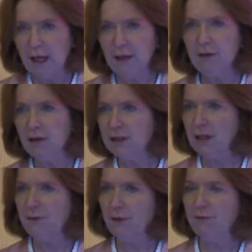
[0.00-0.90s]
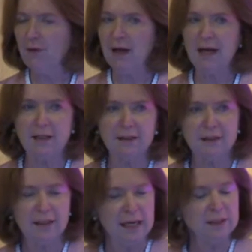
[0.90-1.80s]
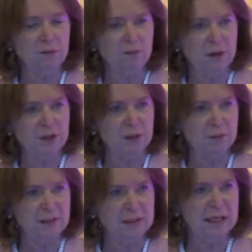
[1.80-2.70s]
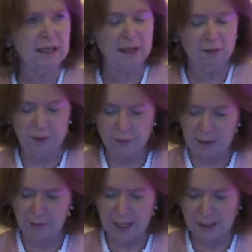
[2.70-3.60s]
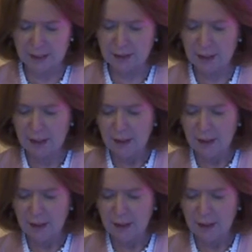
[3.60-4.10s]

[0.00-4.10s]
And of course, if the finance isn't what you were seeking or you don't get it,